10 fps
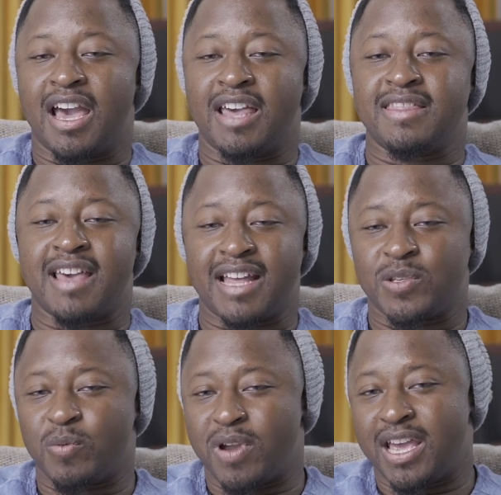And
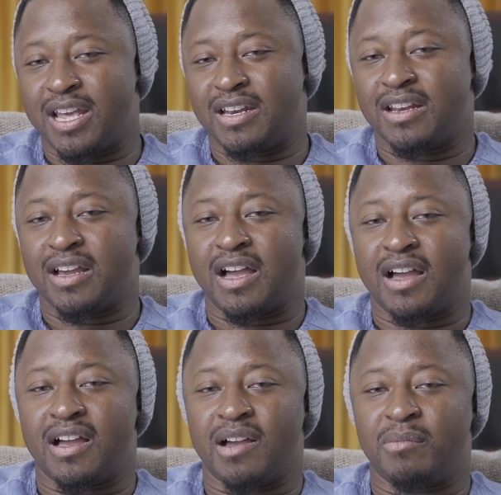that's when
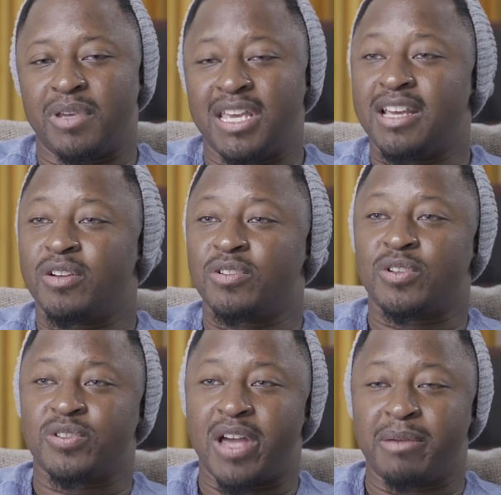Ian was
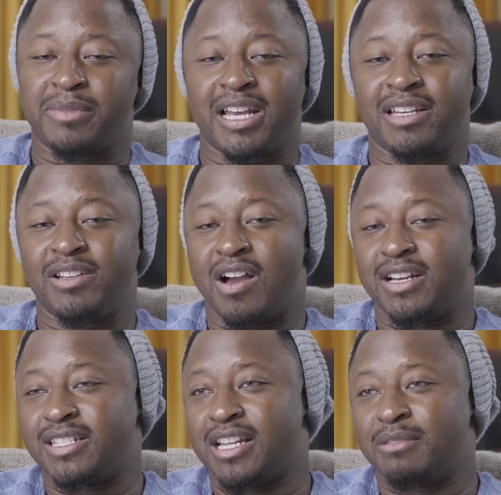also, I'm like,
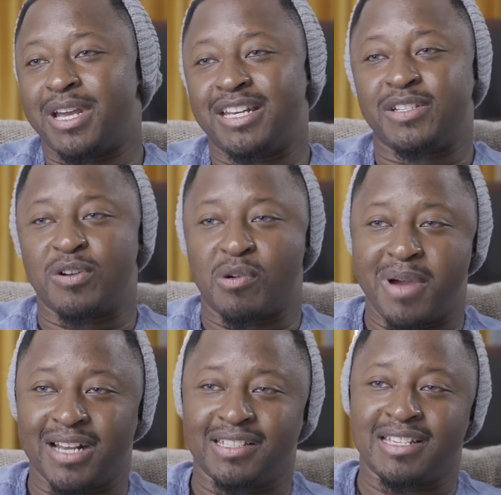God is telling me I need to go
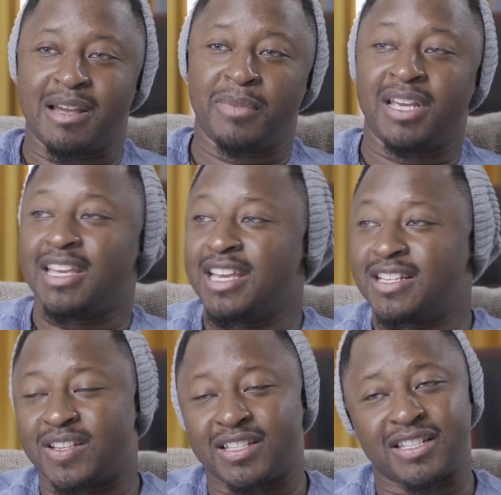back to Zambia.
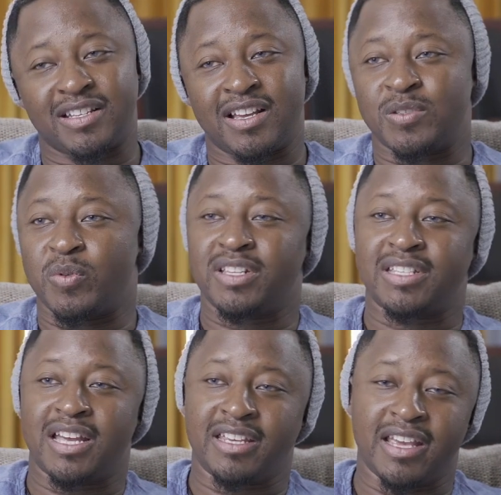Ian's like, as well
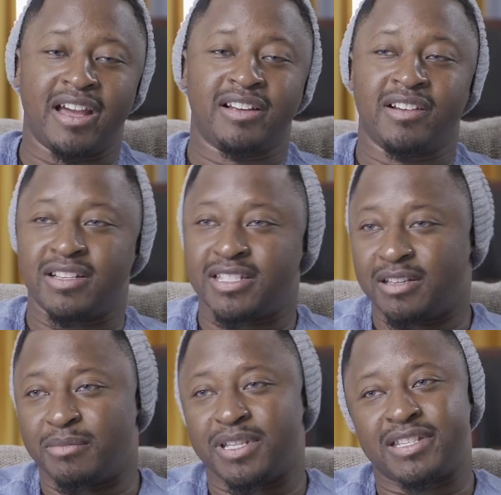as like, yeah, God's
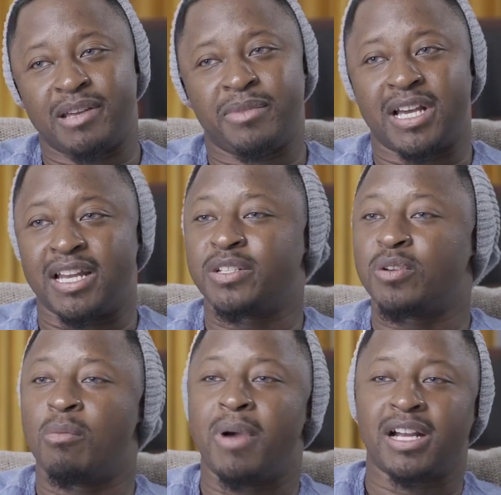telling me the same thing. I need to
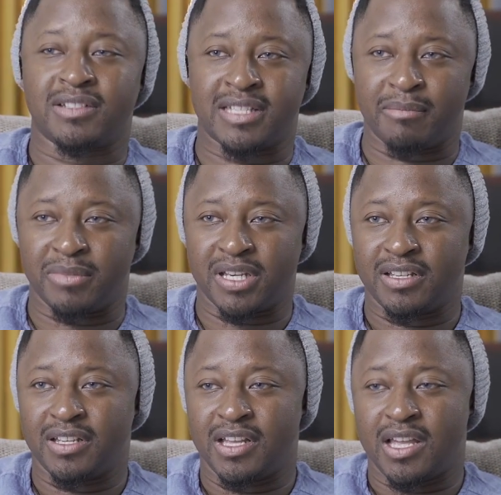go back to Zambia.
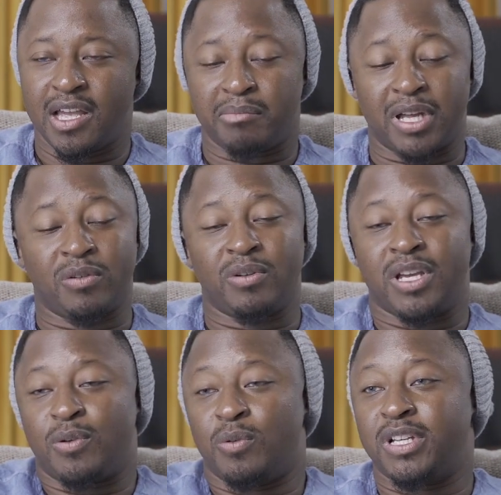I'm like,
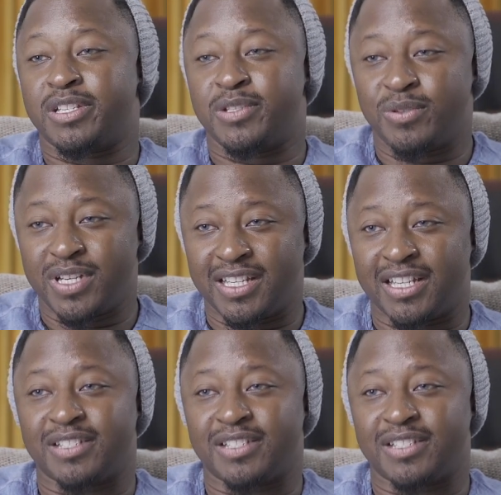okay, cool. Let's do it.